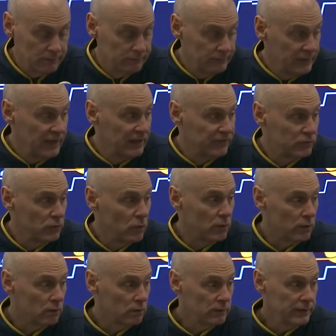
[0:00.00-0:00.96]
he got
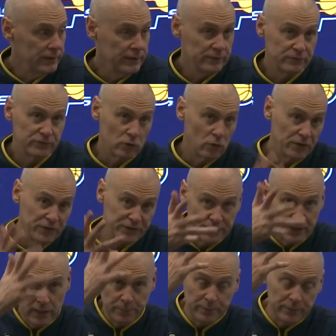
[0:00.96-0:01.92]
going early, stole the
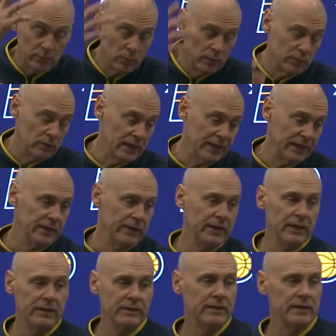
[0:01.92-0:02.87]
tip and went and laid it
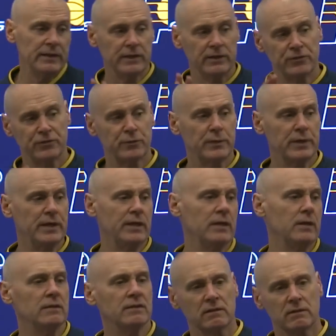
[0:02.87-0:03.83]
in. Then he hit a
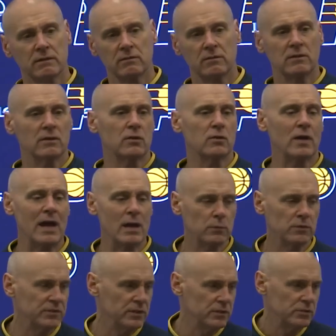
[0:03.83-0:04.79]
three, and then the
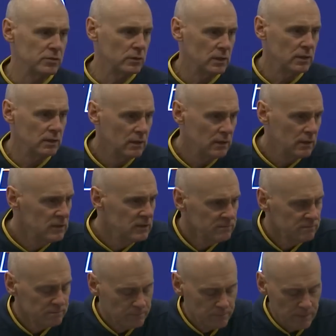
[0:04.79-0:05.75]
crowd was into it.
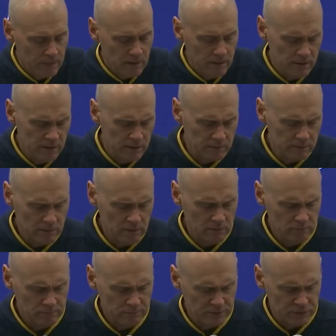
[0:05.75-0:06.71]
And then, you
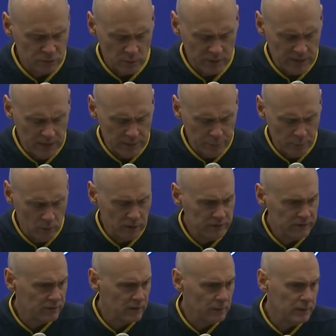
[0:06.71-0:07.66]
know, the 28
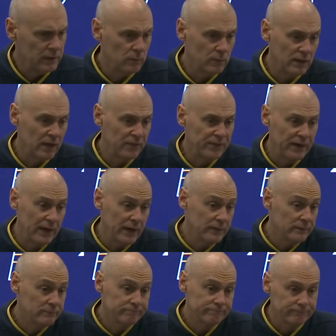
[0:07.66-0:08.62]
points. I mean, without
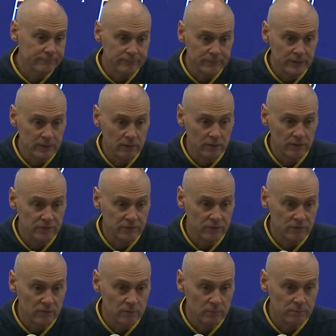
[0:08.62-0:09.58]
that, you know, this
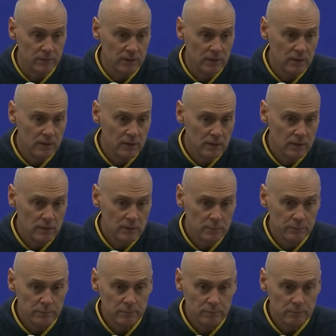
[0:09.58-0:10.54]
is
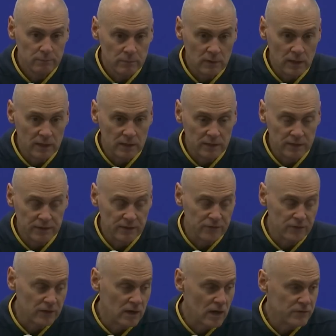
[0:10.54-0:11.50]
likely a
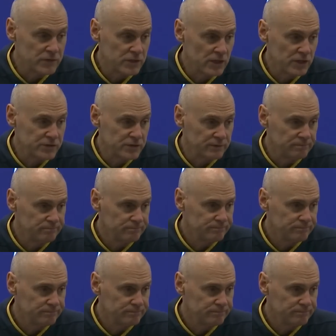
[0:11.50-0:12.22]
different conversation.